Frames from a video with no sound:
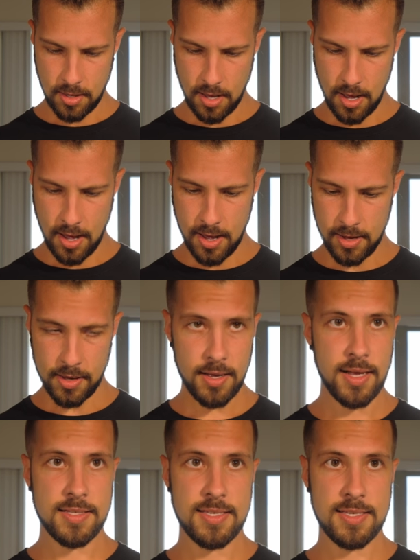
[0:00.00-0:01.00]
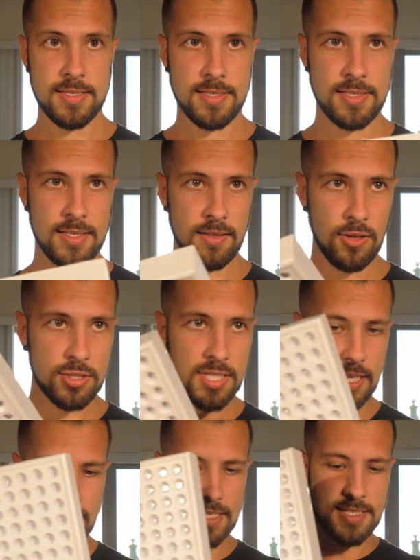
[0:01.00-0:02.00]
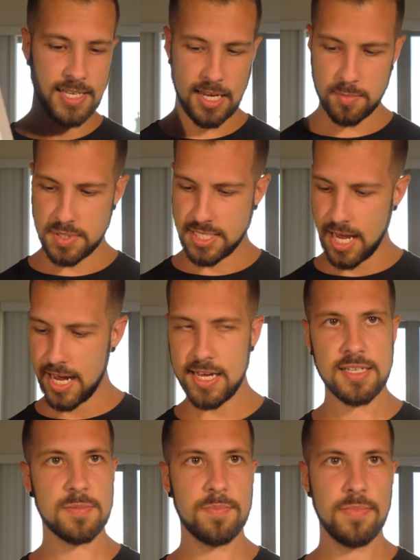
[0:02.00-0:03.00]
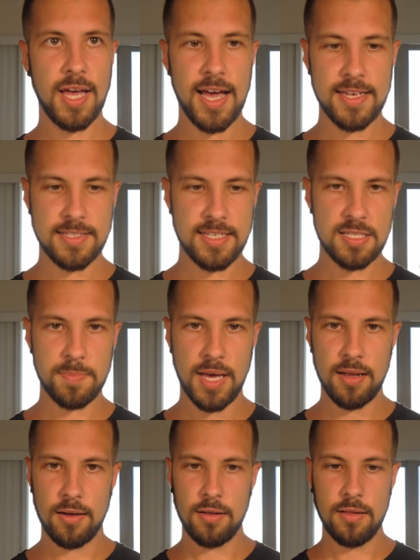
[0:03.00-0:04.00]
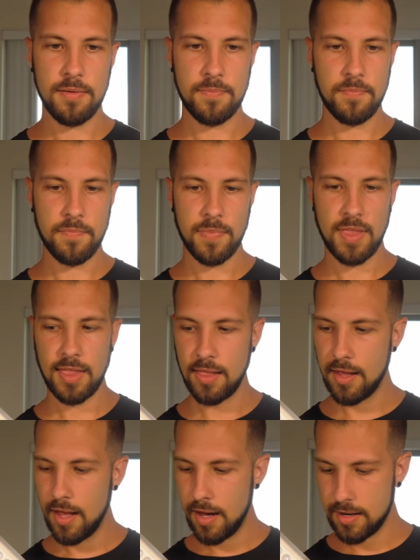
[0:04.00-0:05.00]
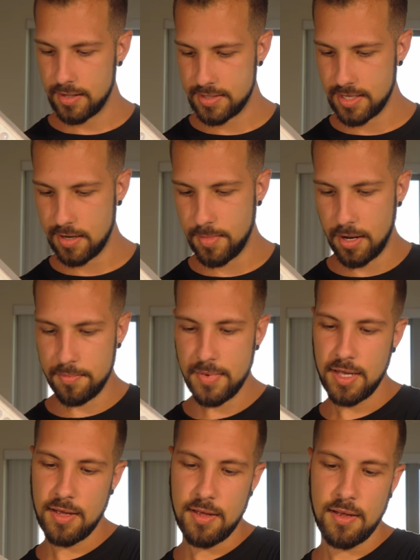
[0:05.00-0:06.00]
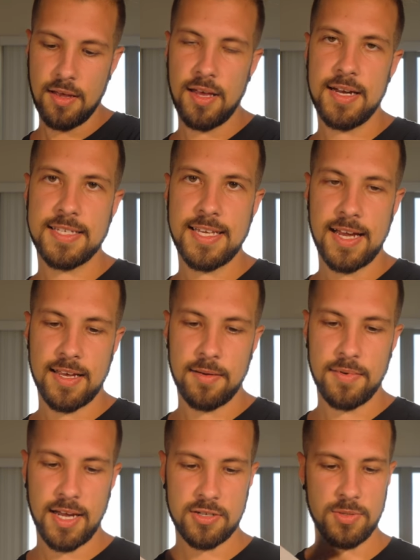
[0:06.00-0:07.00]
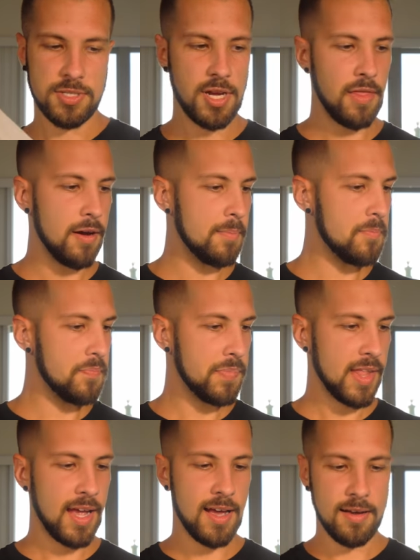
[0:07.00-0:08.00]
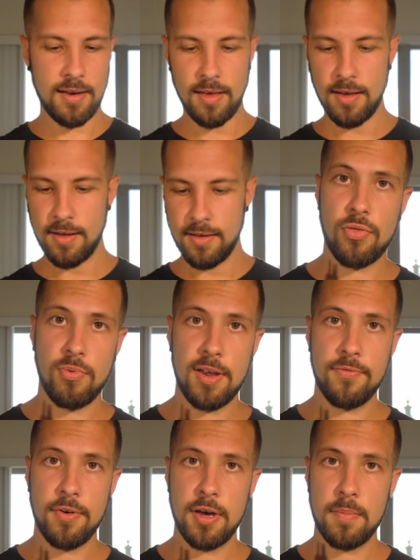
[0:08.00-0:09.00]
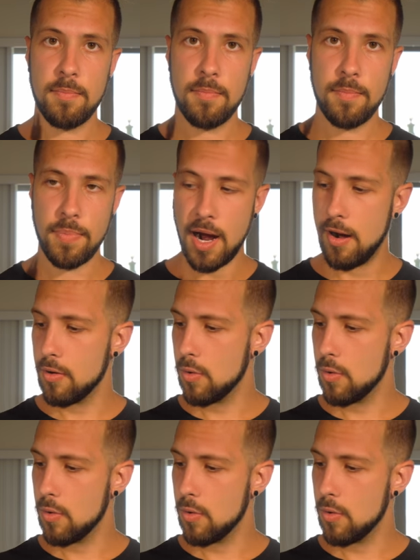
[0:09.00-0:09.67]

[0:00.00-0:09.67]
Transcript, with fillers: uh, it looks like the same size as this panel. I'm gonna set them up in a second next to each other. And a three foot power